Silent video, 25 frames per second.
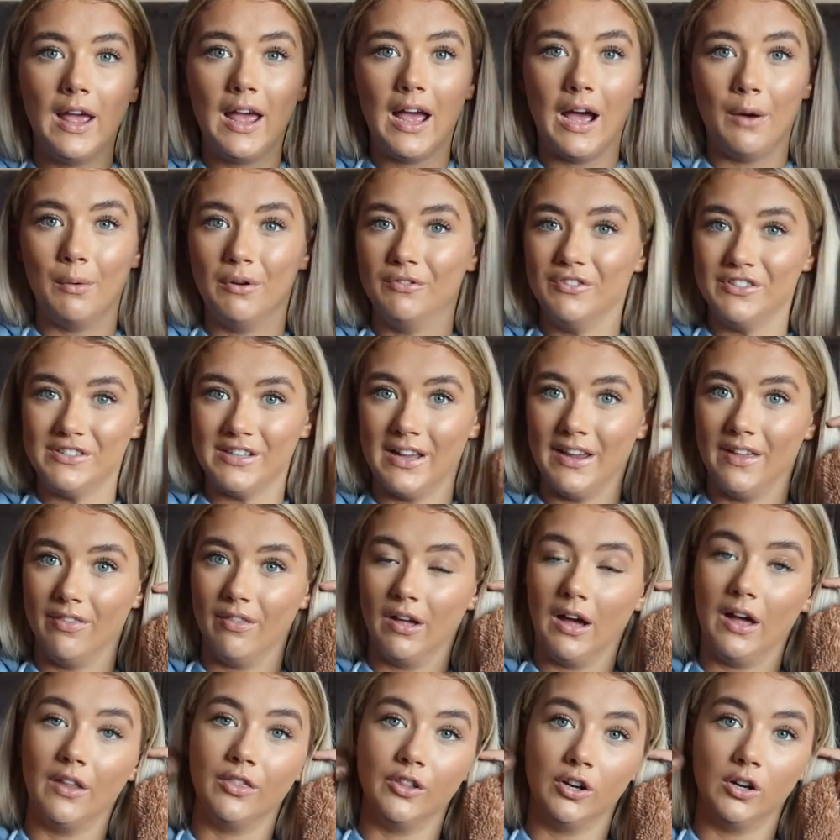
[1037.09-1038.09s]
However, saying
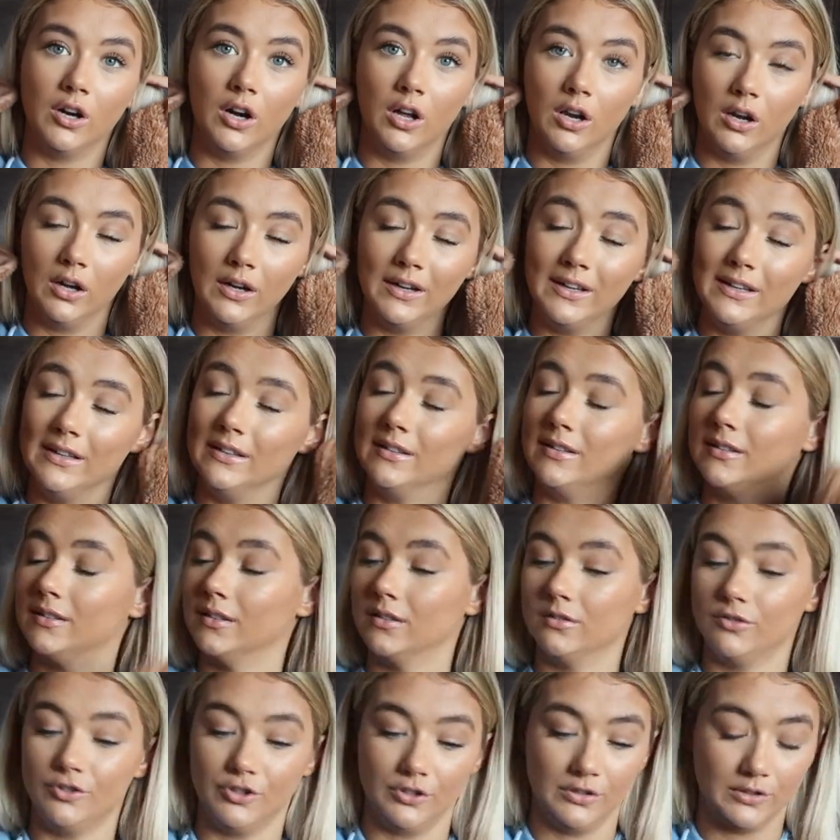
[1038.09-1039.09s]
that, the colour is
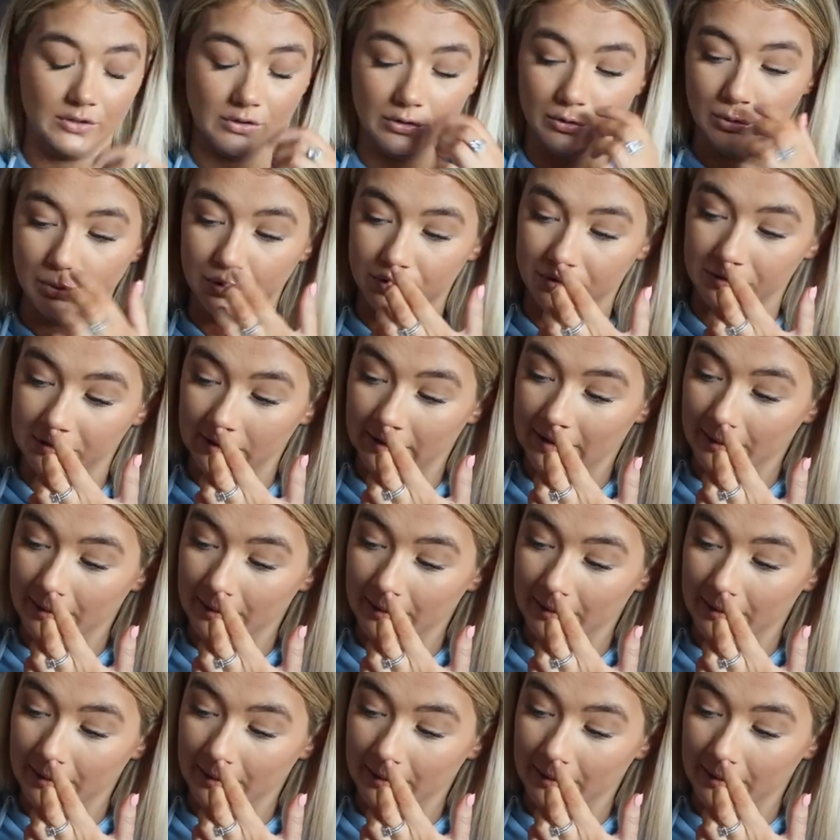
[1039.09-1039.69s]
just gorgeous.